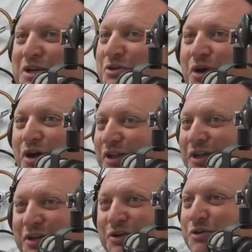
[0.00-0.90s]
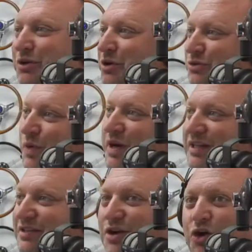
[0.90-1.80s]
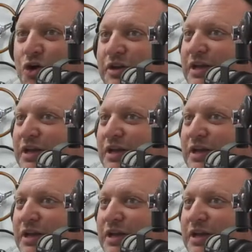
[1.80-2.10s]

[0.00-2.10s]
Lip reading: crawler, who knows what it's called,